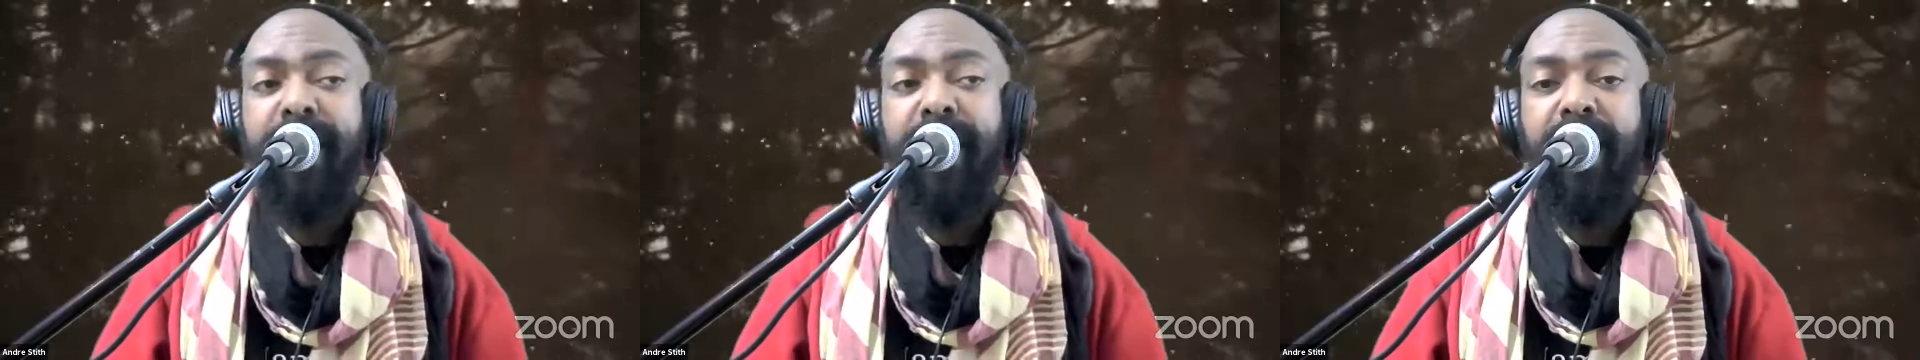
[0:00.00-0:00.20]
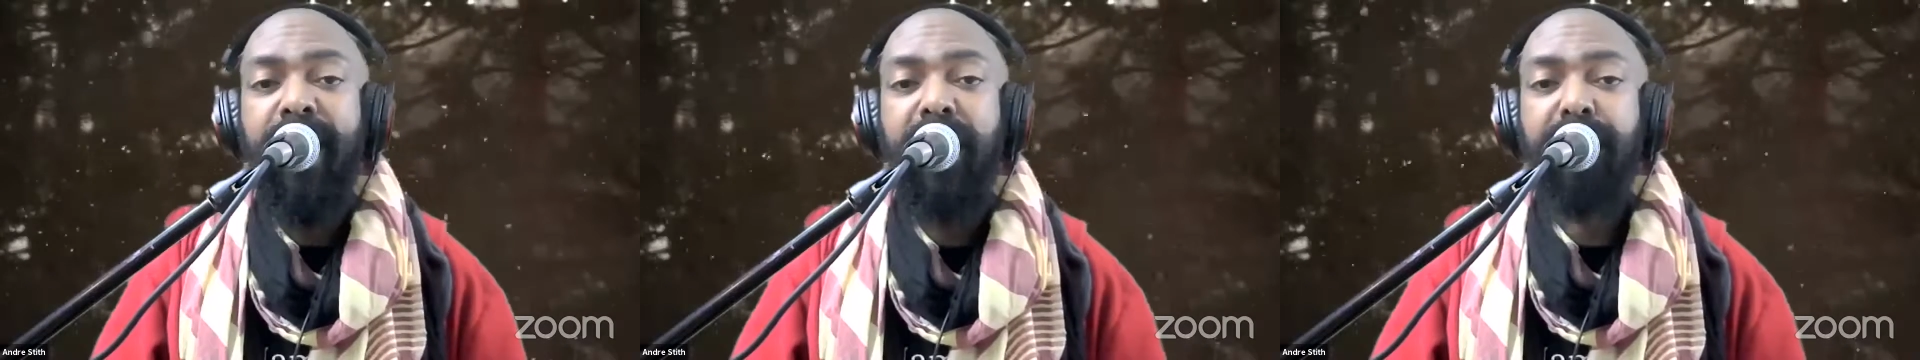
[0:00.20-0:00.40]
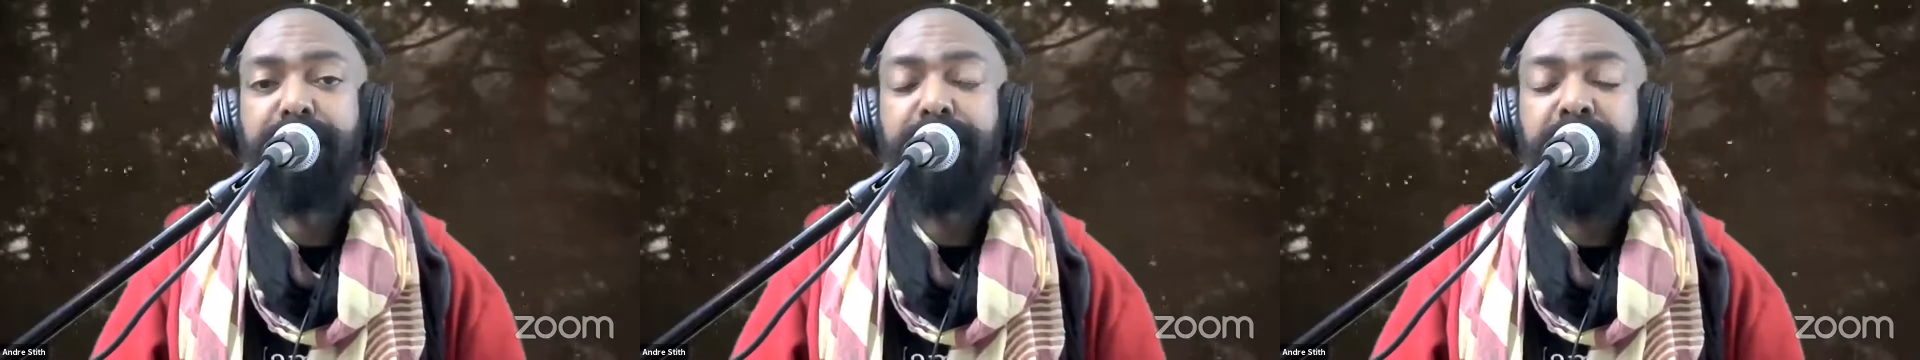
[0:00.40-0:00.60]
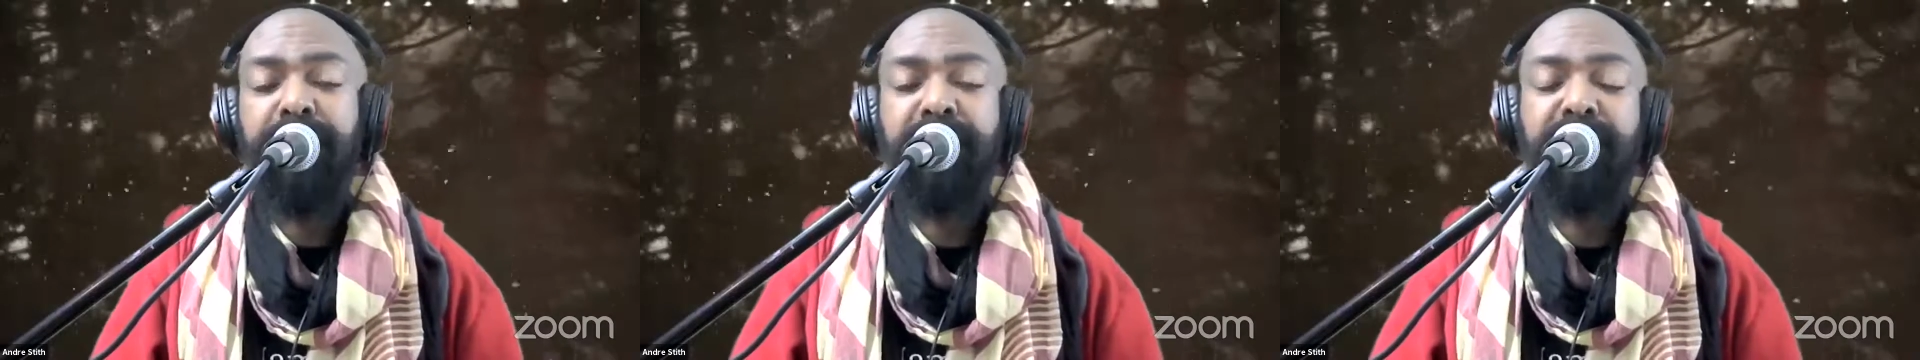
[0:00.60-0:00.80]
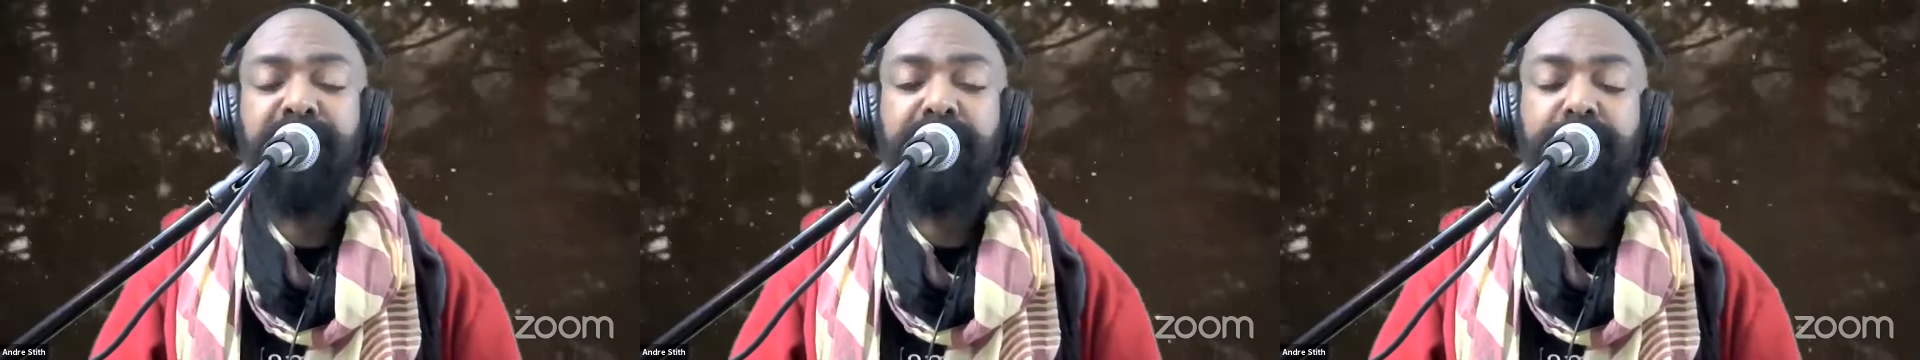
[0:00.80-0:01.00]
and put
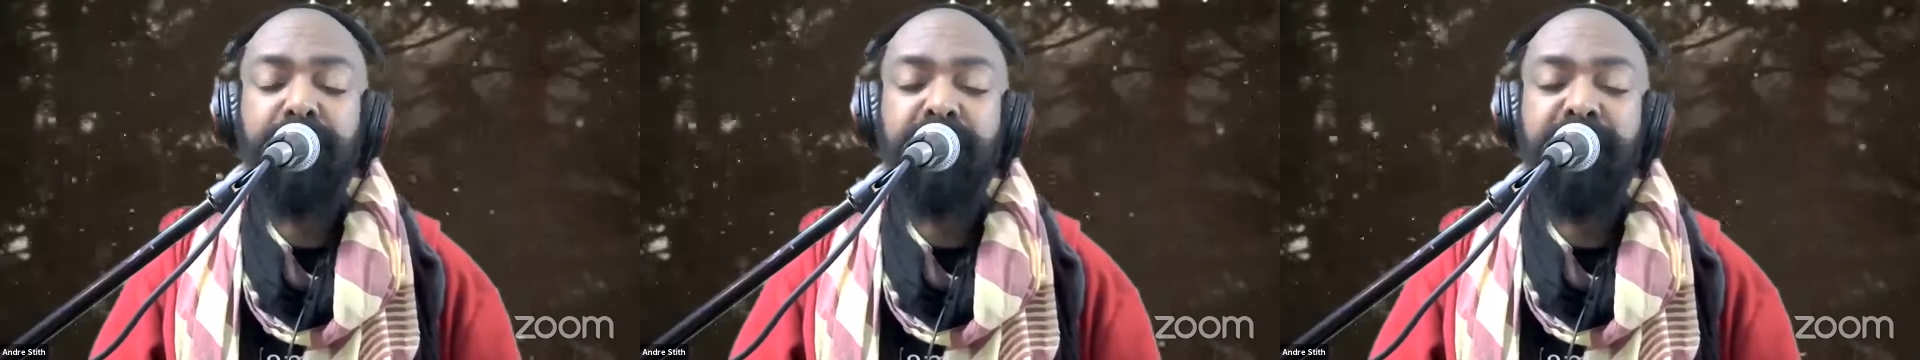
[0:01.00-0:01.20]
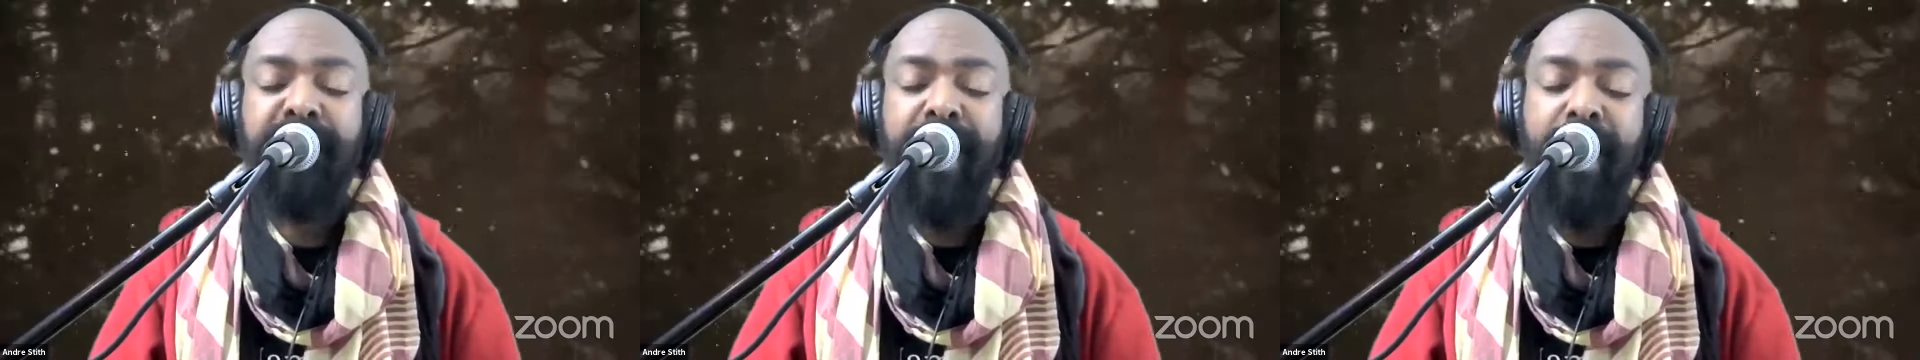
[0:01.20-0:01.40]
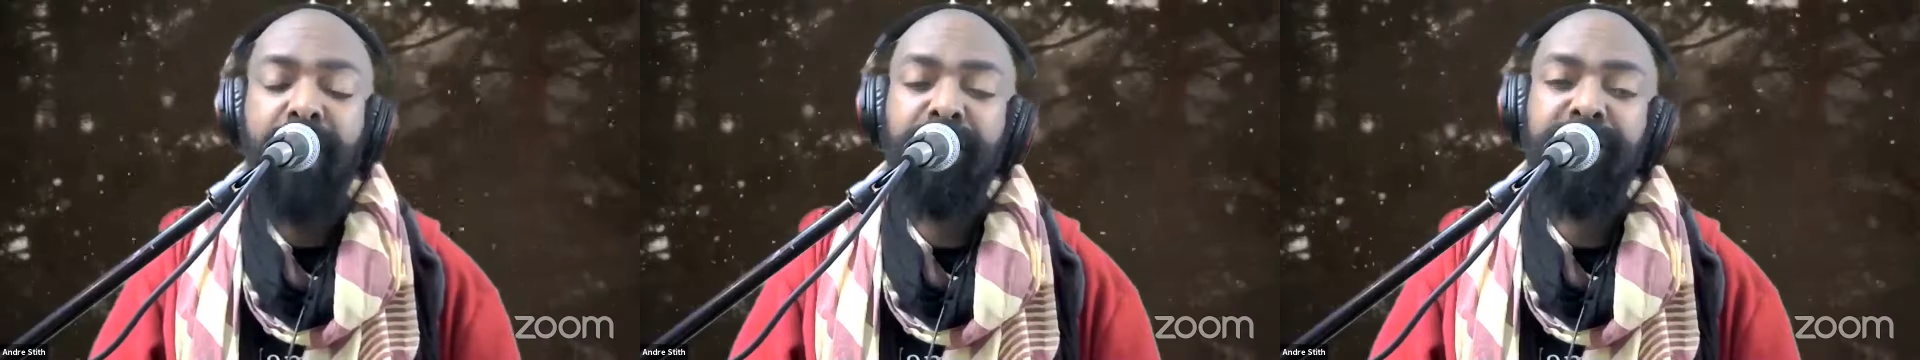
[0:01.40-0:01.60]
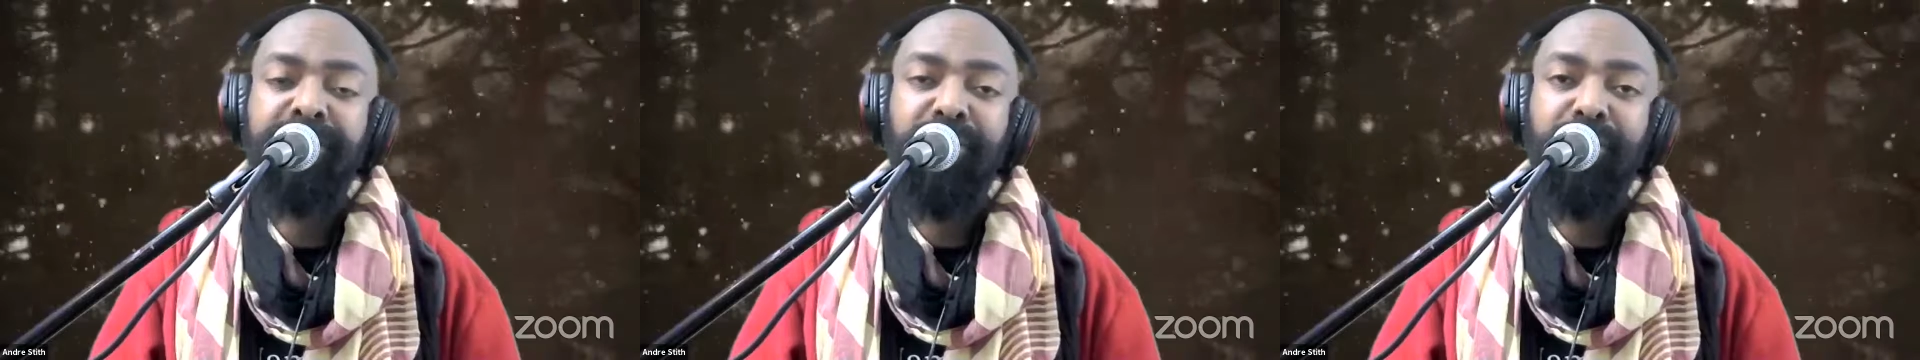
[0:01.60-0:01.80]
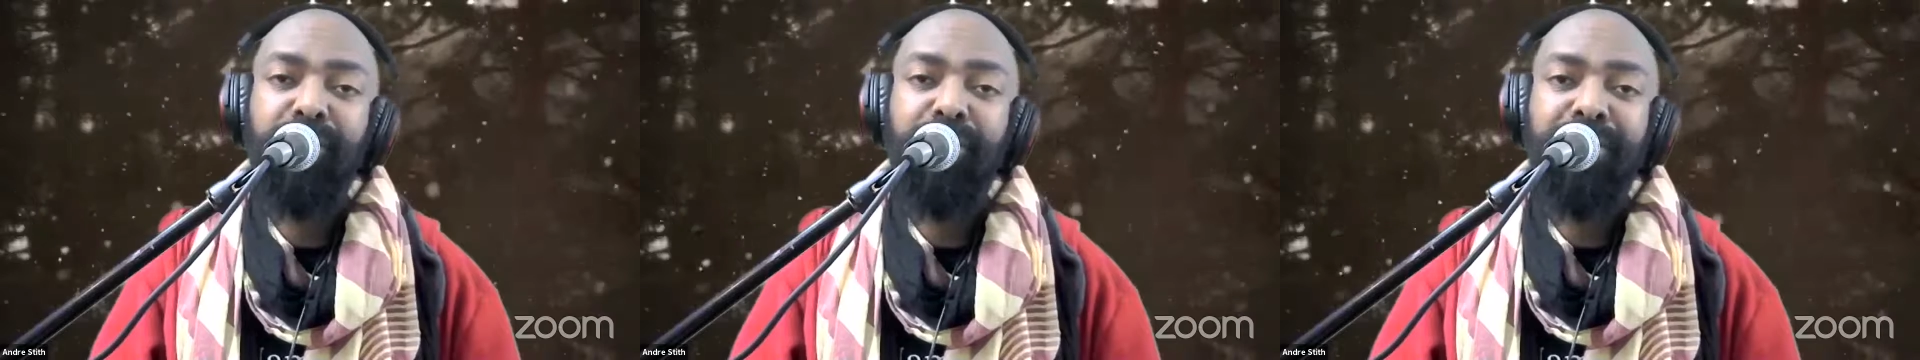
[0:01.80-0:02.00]
this music out into
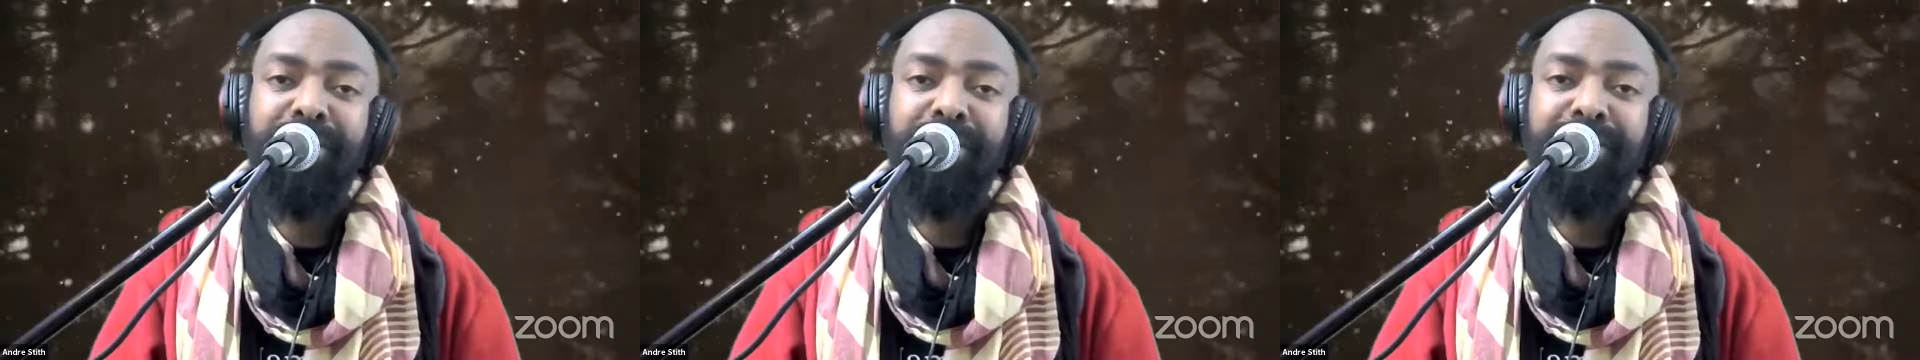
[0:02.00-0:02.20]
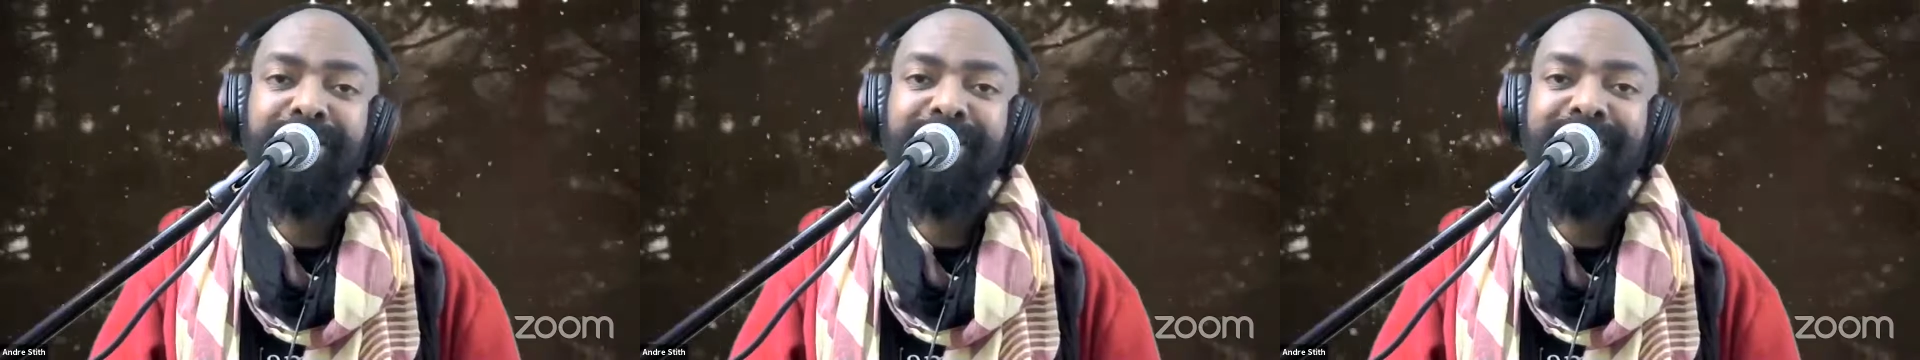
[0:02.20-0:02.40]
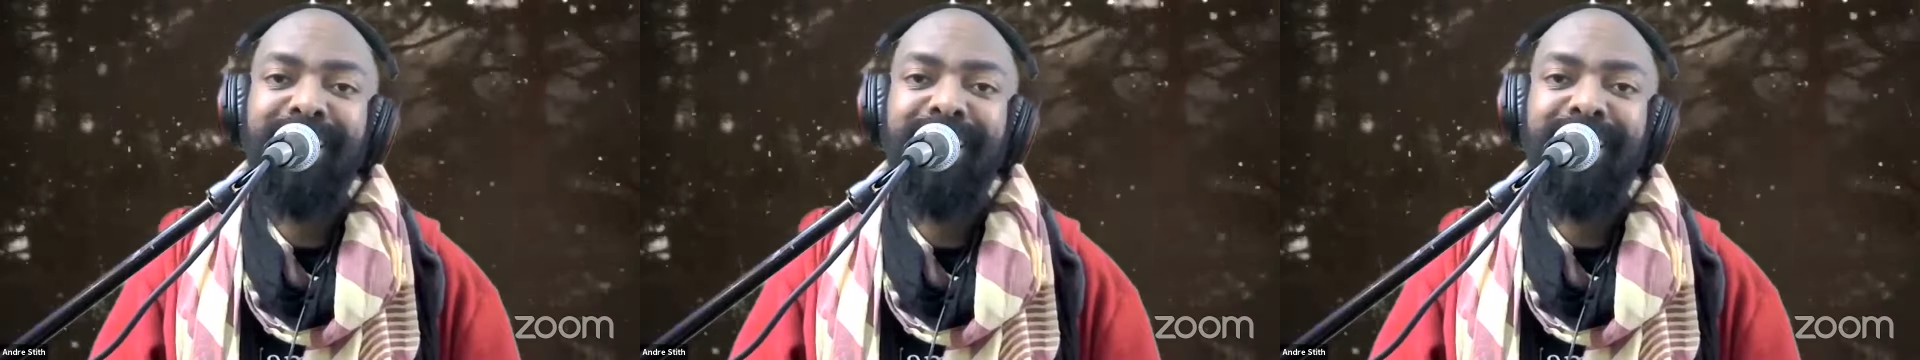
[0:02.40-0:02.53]
the world.